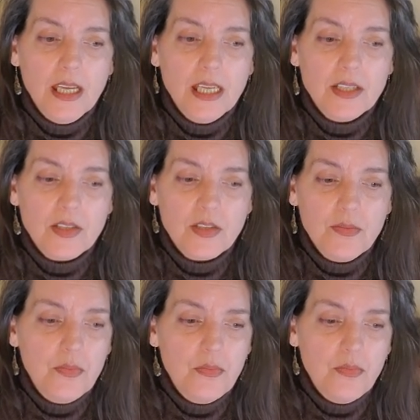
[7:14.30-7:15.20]
It's
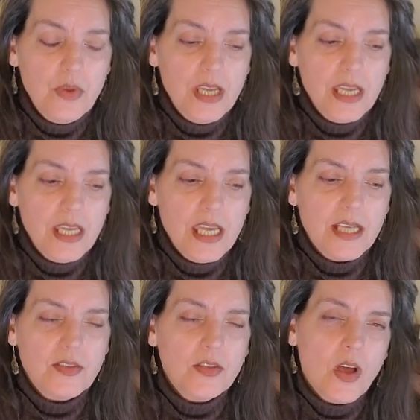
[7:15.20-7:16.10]

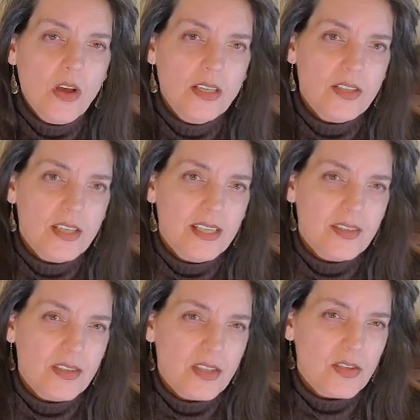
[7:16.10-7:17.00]
as long as it
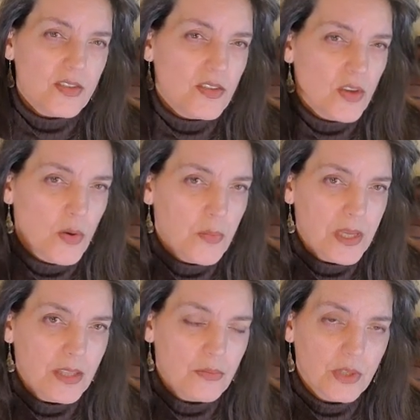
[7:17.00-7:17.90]
isn't the
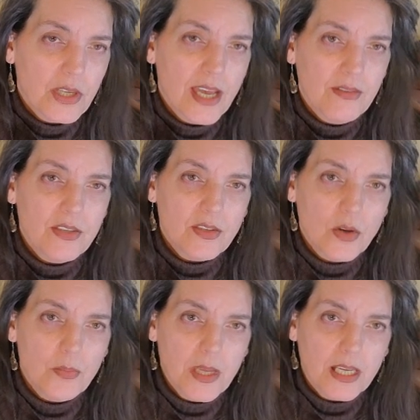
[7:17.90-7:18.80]
soapy, the real heavy
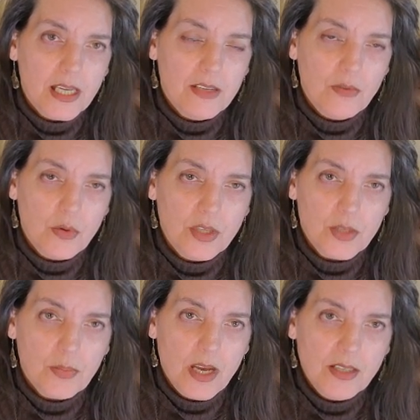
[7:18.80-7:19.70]
soapy kind of
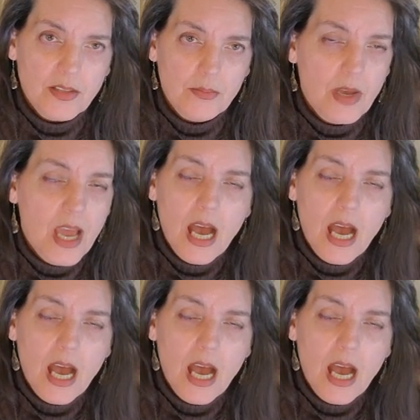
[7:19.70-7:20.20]
orange blossom.